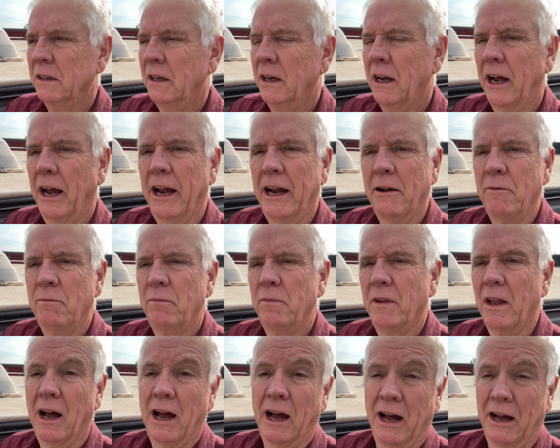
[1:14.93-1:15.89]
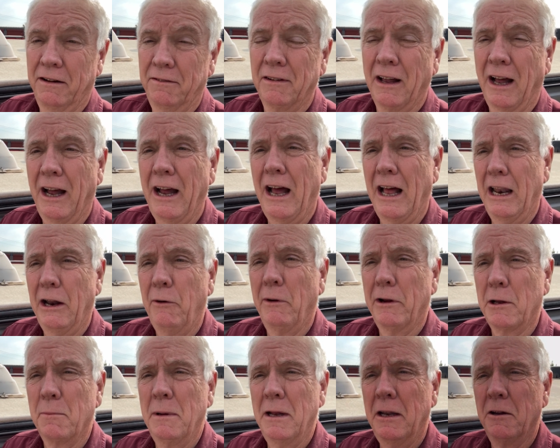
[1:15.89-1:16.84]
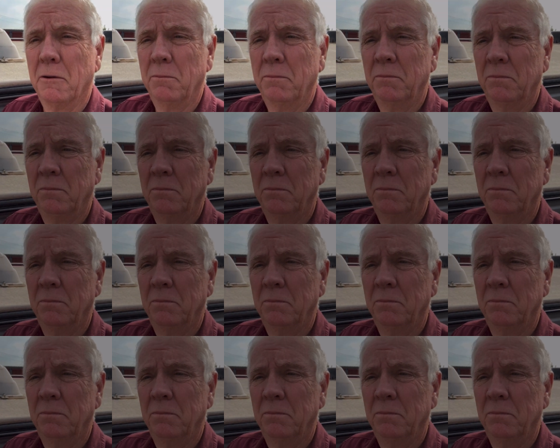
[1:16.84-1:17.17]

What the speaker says: Hey, I highly recommend them.